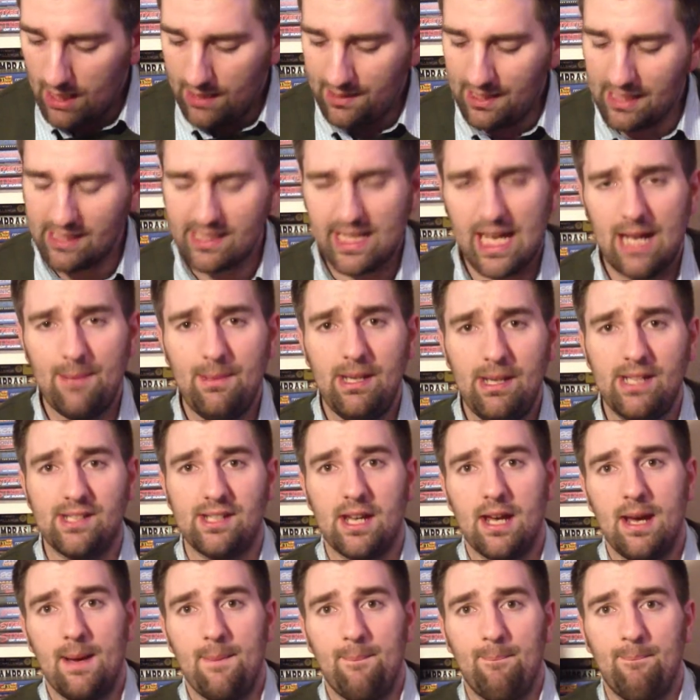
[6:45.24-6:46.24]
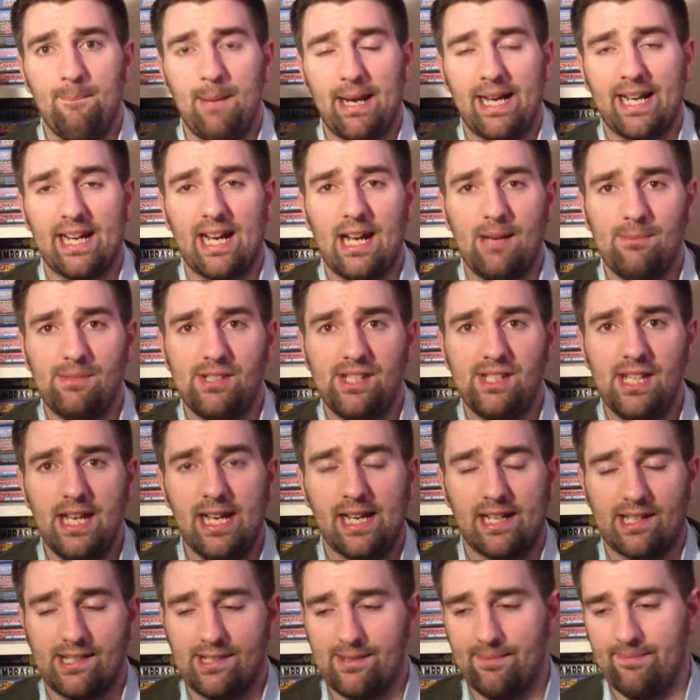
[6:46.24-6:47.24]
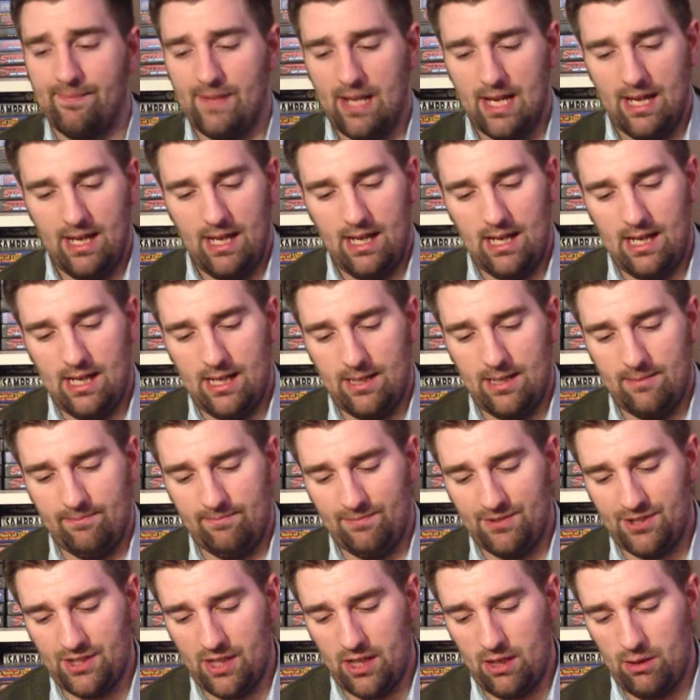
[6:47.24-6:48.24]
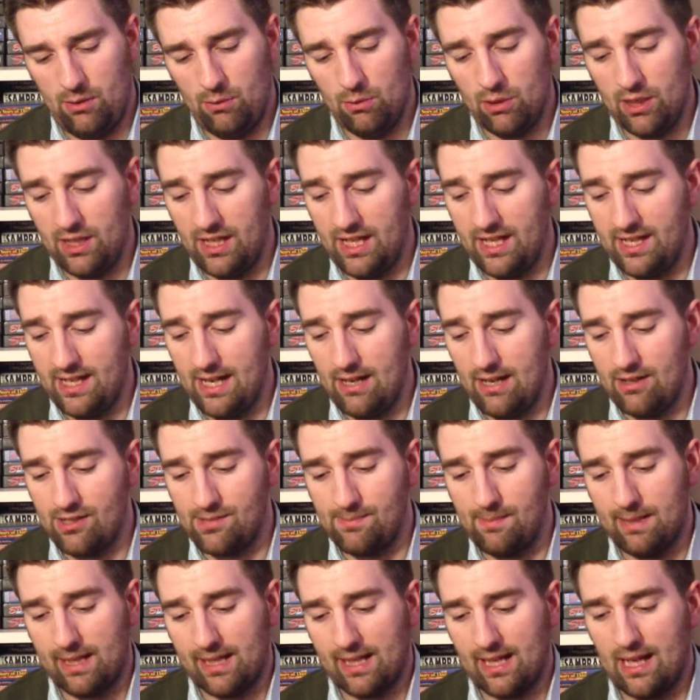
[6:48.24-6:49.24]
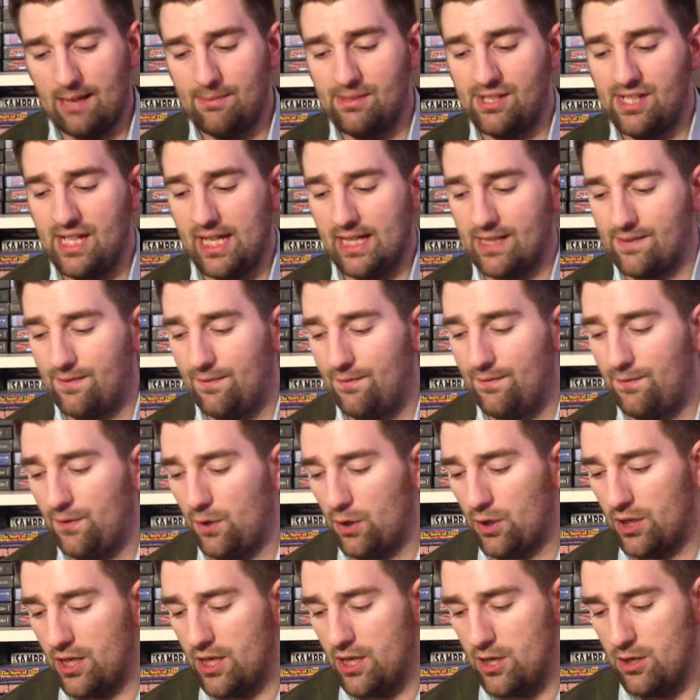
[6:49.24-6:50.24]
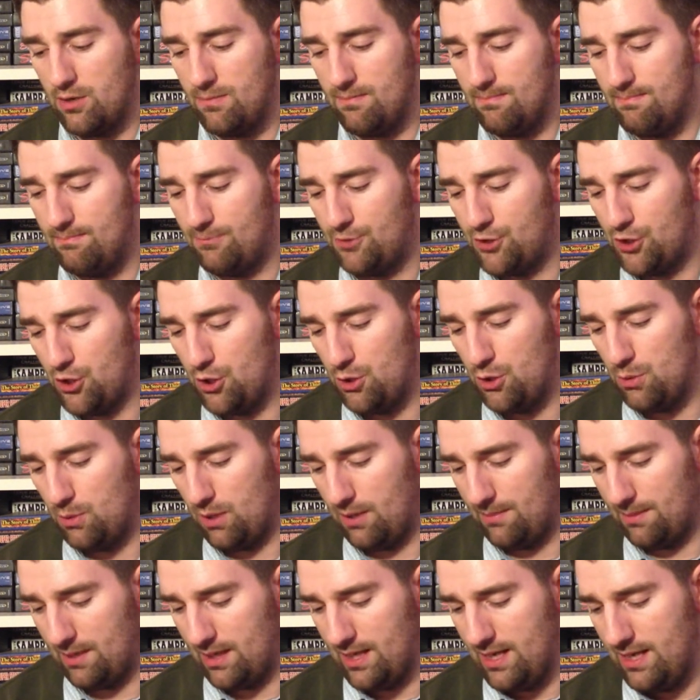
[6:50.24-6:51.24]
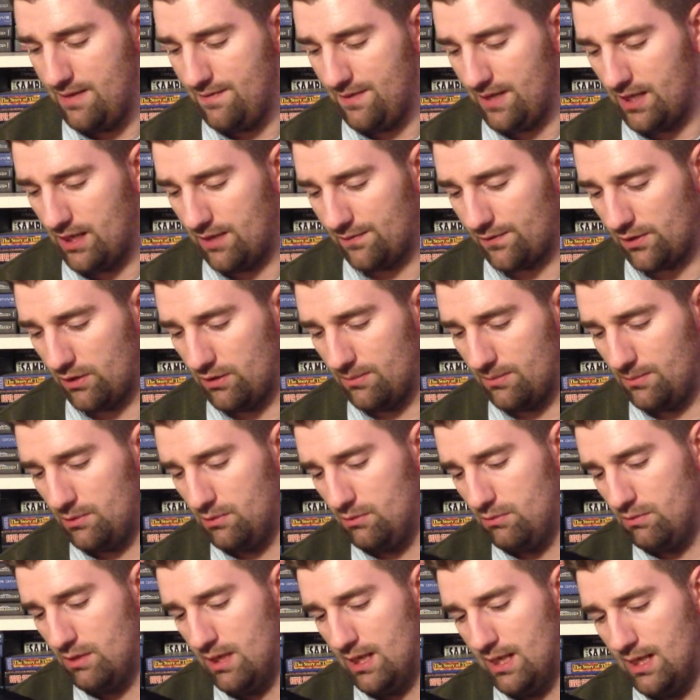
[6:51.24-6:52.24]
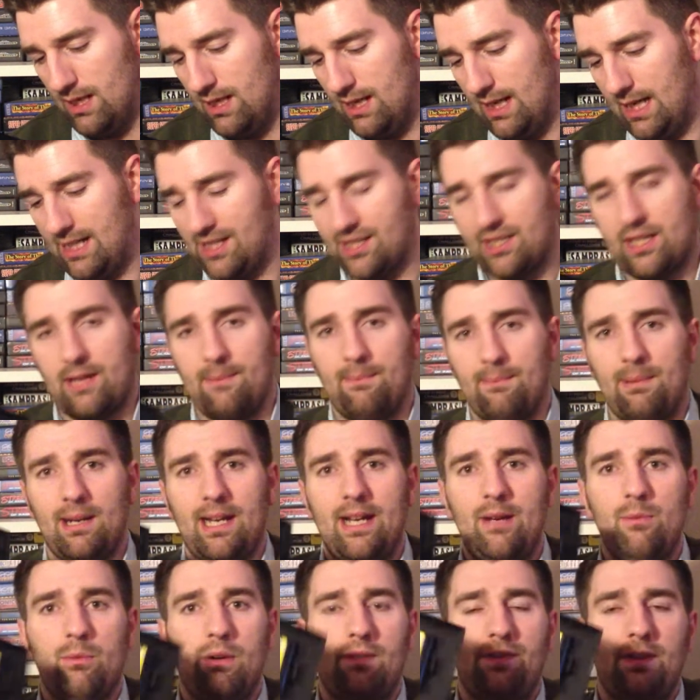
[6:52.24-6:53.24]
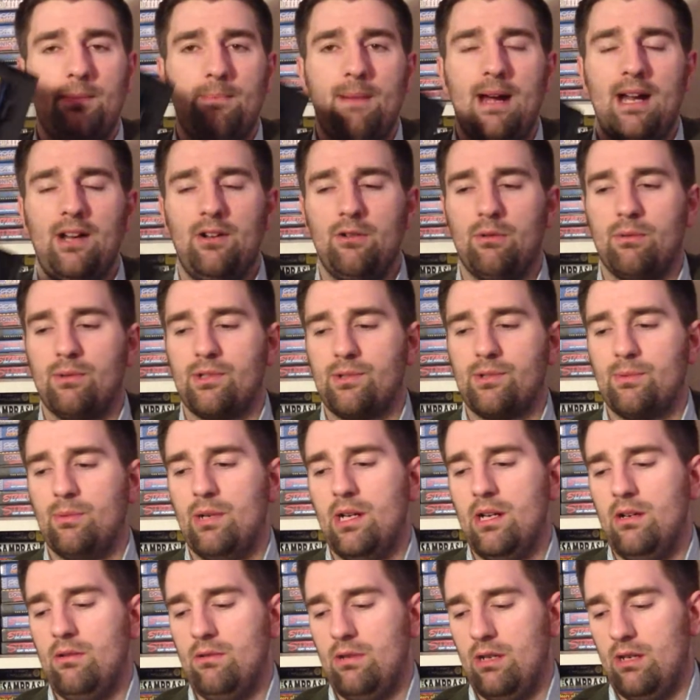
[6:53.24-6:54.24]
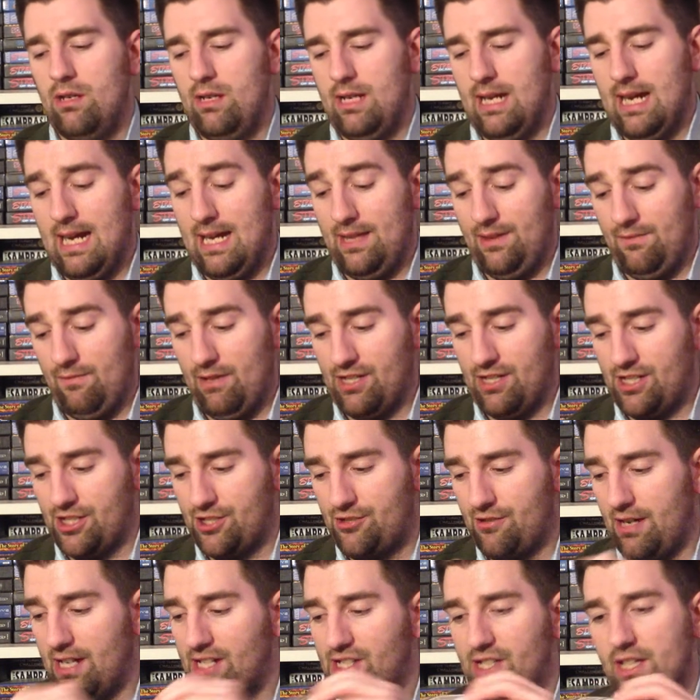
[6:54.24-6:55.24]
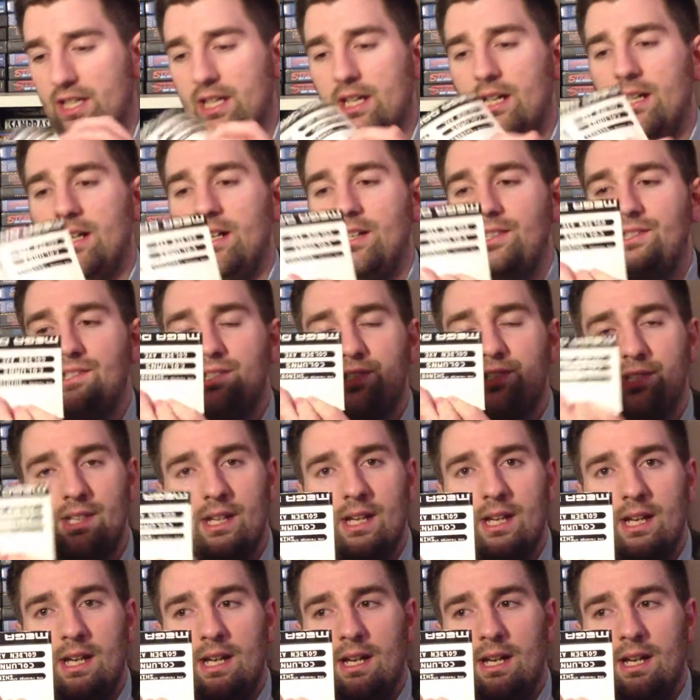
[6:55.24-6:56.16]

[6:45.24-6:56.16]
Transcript: Next game is Mega Game 6. So all I need now is Mega Game 6 Volume 2, I believe, and I've got them all, and it's complete with the manual as well, and the registration cards.